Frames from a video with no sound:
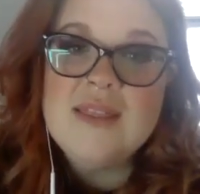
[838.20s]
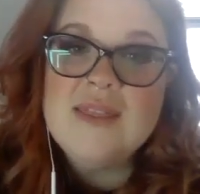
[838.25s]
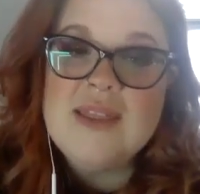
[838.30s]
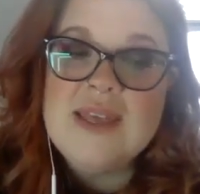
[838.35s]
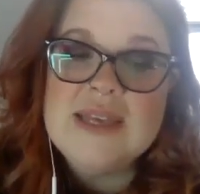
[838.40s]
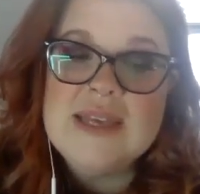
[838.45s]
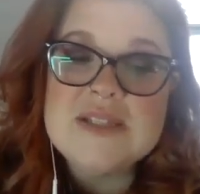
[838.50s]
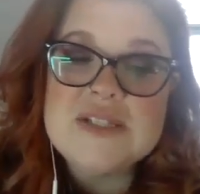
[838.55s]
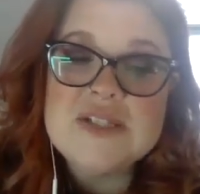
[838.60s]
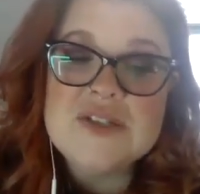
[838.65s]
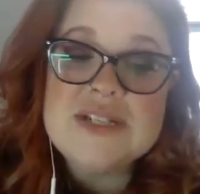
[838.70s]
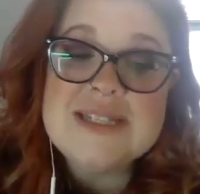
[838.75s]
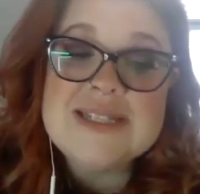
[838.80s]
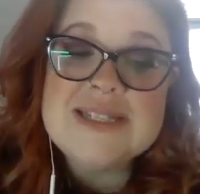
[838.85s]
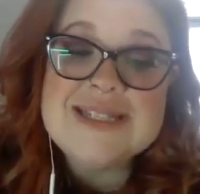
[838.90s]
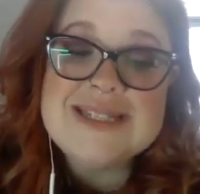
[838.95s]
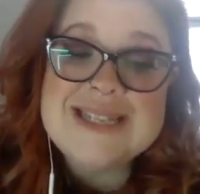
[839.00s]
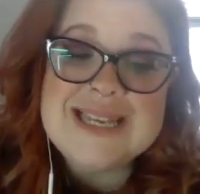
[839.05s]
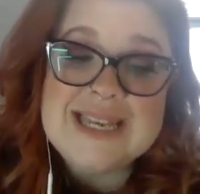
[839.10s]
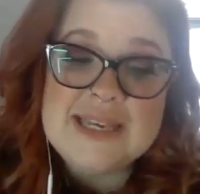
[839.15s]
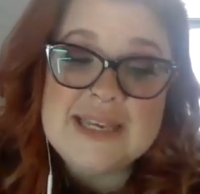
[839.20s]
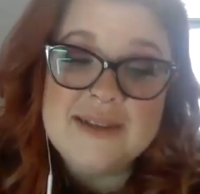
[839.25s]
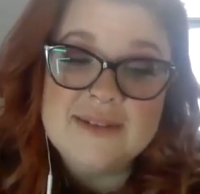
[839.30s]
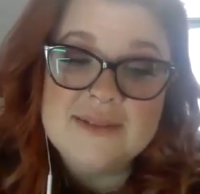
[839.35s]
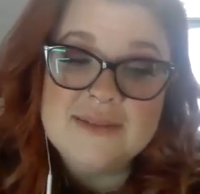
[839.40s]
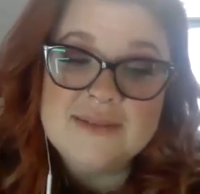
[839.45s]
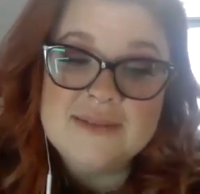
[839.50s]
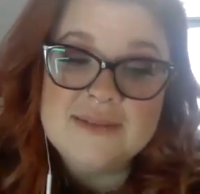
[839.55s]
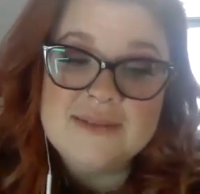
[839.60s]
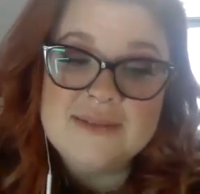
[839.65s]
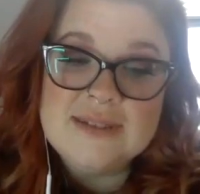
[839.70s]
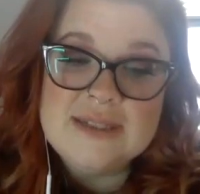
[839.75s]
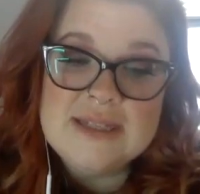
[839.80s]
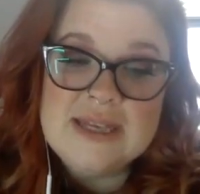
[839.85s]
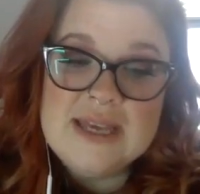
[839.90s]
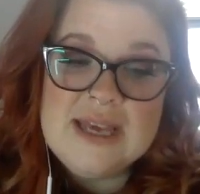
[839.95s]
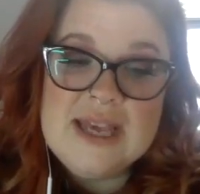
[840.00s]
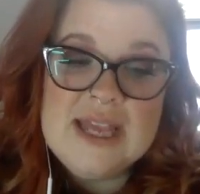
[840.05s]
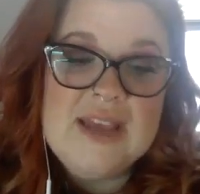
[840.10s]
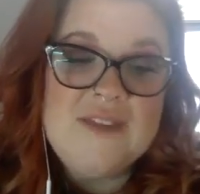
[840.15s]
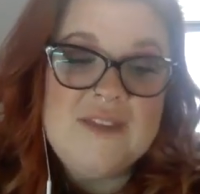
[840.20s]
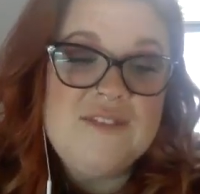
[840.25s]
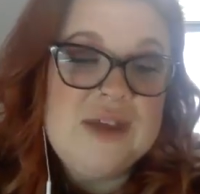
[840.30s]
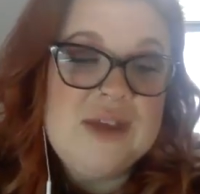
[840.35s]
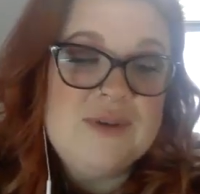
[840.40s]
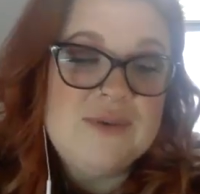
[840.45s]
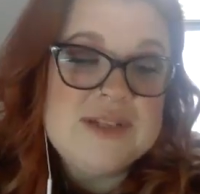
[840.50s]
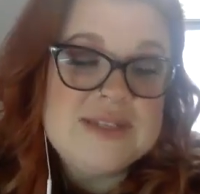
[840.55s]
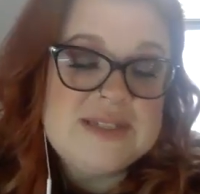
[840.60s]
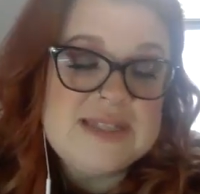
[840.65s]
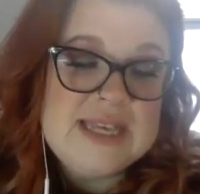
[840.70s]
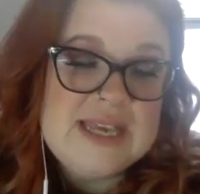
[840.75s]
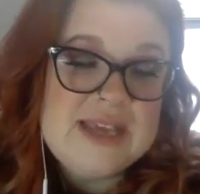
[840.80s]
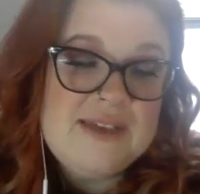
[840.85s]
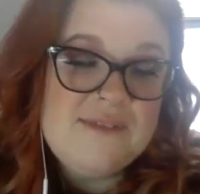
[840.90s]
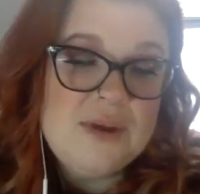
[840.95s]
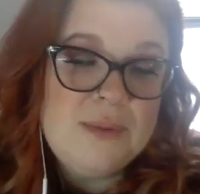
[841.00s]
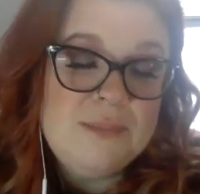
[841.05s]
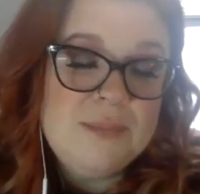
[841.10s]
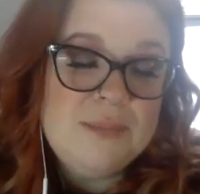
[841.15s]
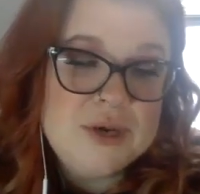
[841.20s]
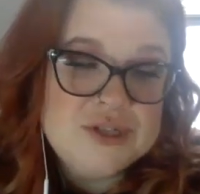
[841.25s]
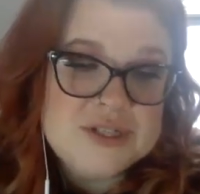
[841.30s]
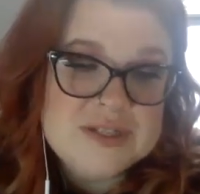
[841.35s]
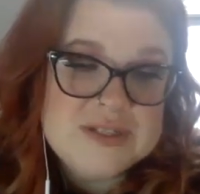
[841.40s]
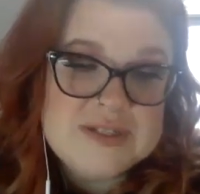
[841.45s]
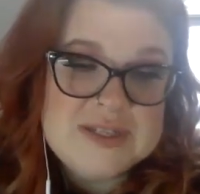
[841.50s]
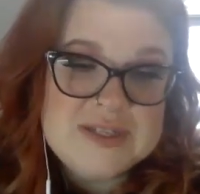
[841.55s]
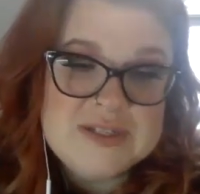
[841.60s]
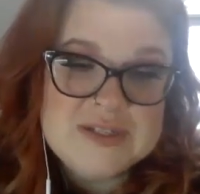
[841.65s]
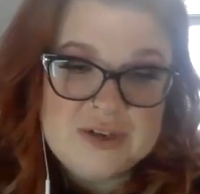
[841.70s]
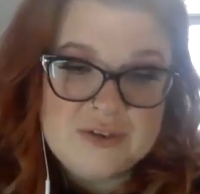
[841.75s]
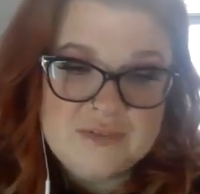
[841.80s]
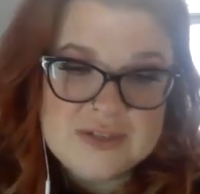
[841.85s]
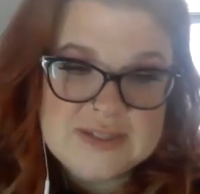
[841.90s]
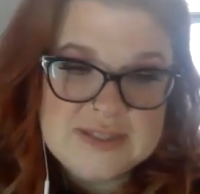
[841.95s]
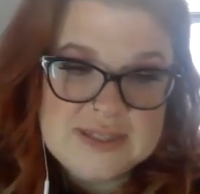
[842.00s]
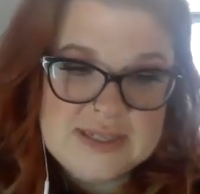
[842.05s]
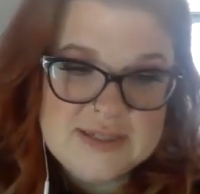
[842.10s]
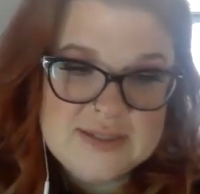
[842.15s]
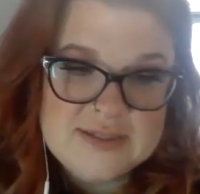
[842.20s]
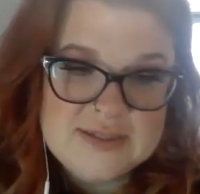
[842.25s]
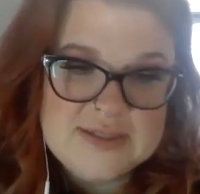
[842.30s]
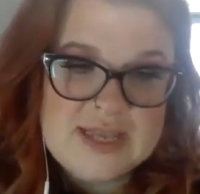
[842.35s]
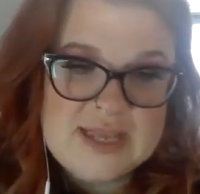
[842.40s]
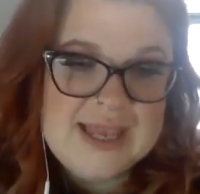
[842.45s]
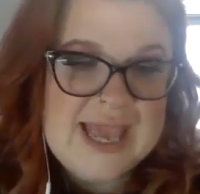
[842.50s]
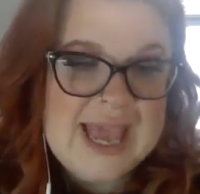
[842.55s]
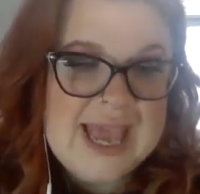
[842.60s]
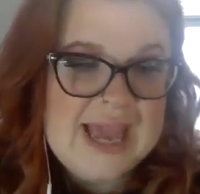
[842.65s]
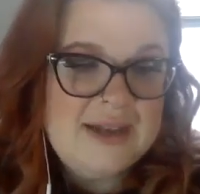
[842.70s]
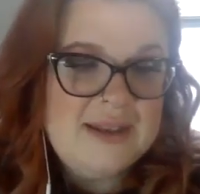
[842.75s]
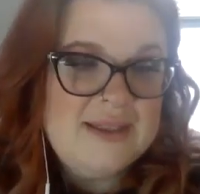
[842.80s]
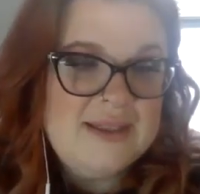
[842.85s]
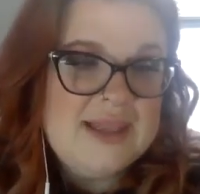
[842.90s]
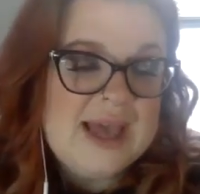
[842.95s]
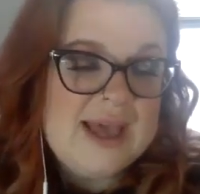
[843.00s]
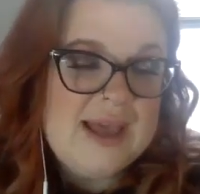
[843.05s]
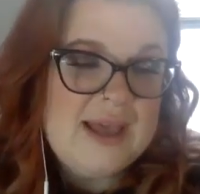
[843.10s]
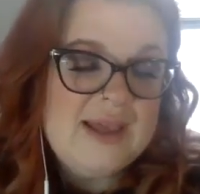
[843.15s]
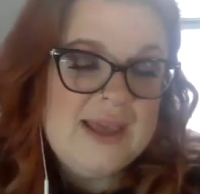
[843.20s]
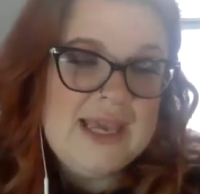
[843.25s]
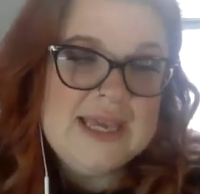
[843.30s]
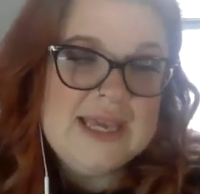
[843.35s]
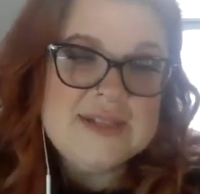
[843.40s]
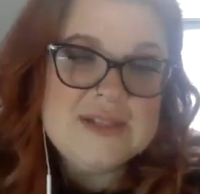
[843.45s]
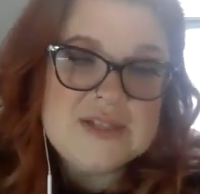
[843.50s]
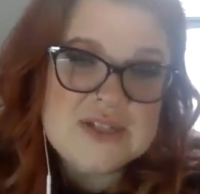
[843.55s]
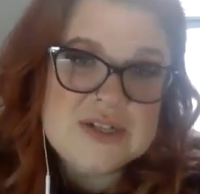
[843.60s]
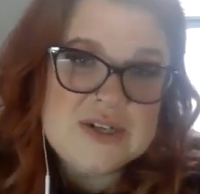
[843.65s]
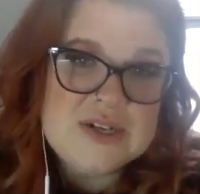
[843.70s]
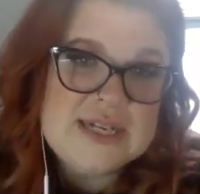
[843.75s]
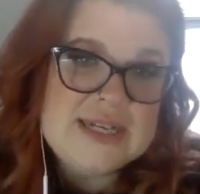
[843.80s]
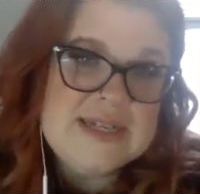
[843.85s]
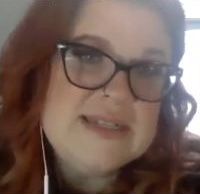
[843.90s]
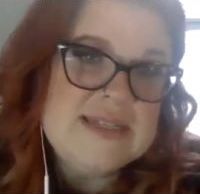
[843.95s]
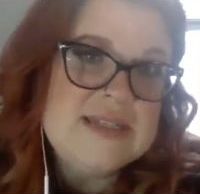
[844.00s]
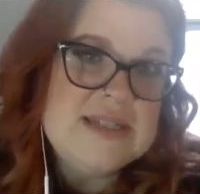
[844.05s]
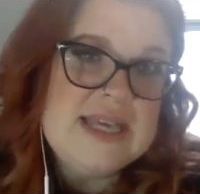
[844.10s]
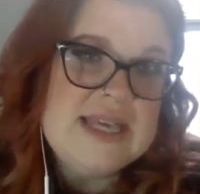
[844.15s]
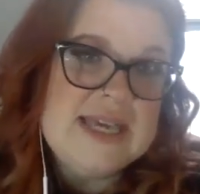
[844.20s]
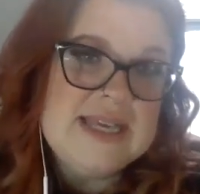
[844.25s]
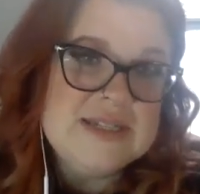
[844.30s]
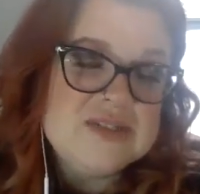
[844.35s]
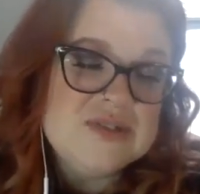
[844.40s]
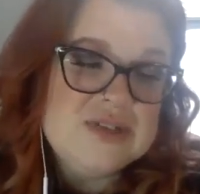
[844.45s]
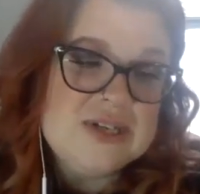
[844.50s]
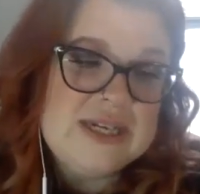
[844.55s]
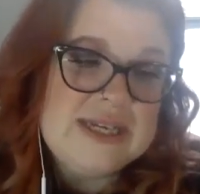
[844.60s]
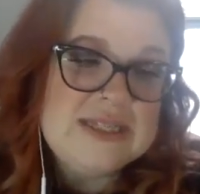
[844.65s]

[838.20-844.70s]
The answer is C, if they receive emergency services. Again, that answer is the answer it